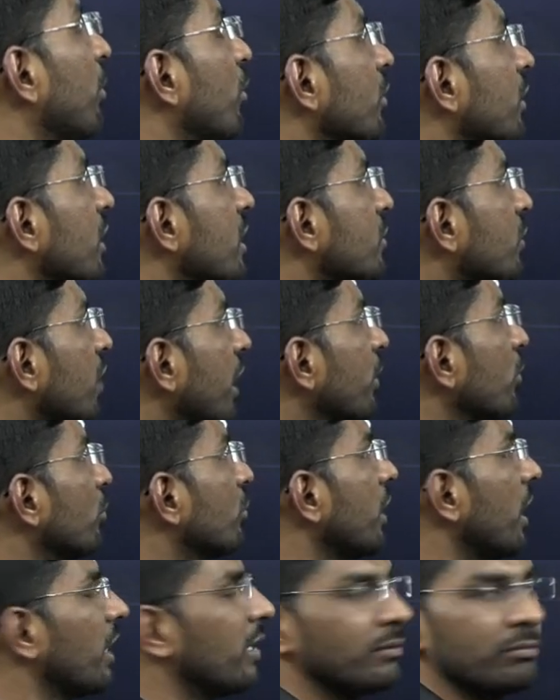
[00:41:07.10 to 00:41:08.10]
about this try to
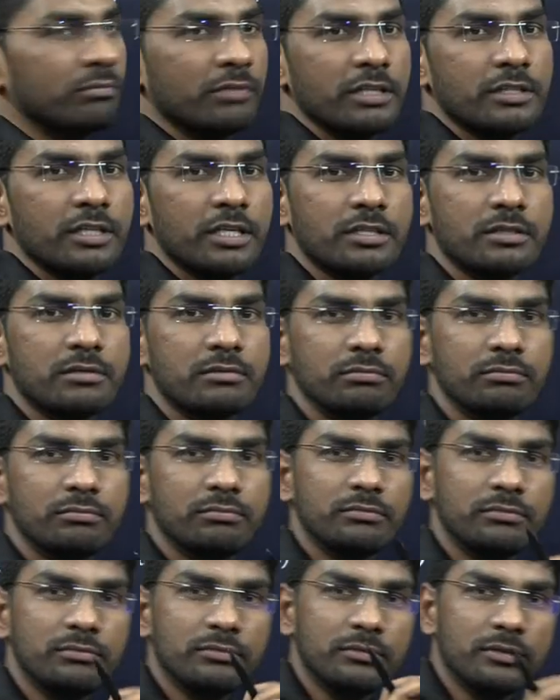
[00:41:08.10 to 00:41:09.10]
think this is
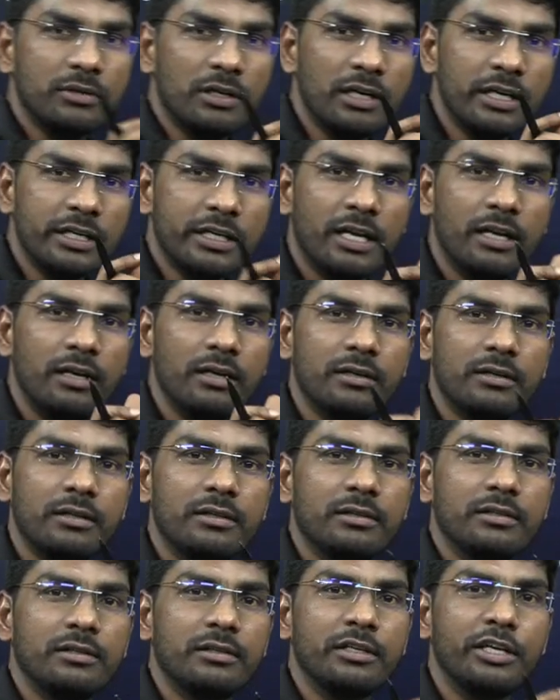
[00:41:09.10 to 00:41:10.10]
little
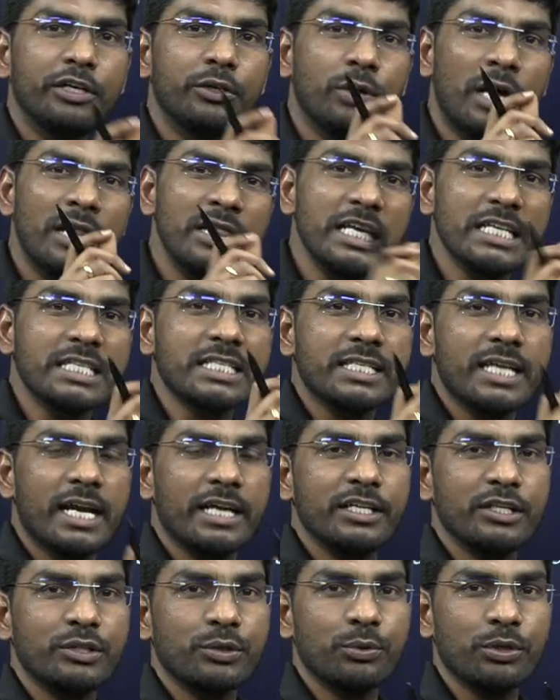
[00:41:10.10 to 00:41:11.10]
need to
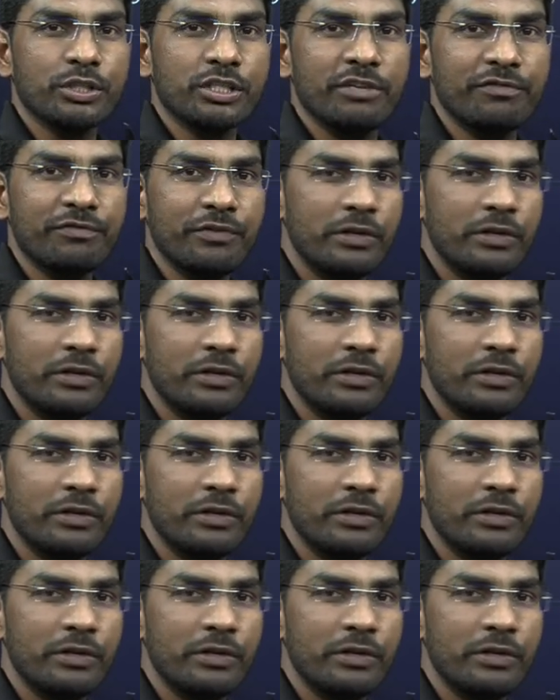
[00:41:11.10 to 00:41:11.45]
understand this question